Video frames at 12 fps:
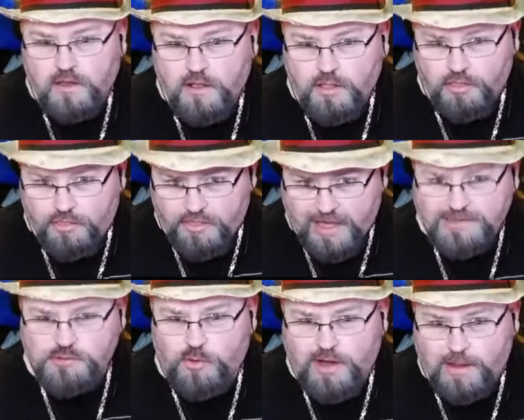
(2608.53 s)

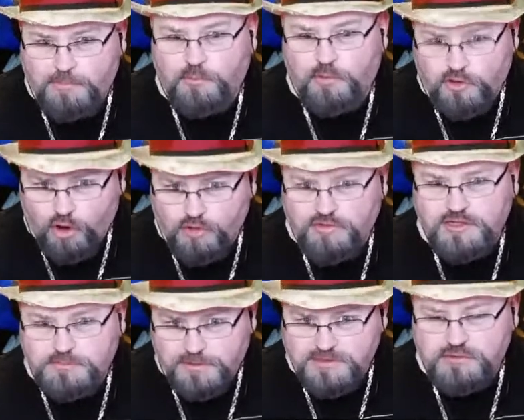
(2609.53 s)
That's what happened when
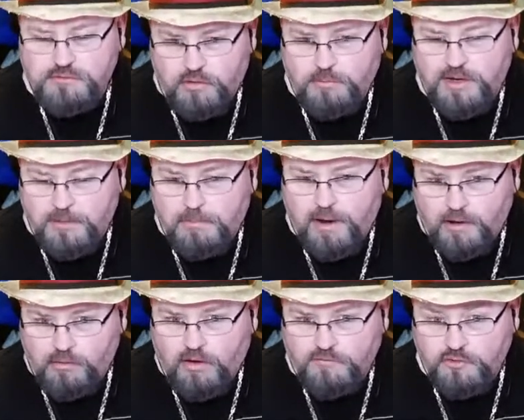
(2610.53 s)
Carthage pissed the Roman
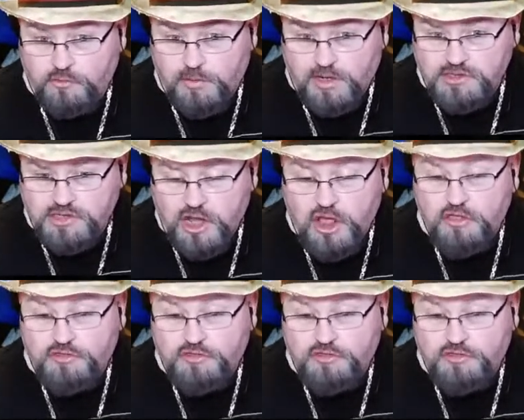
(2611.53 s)
Empire off too much.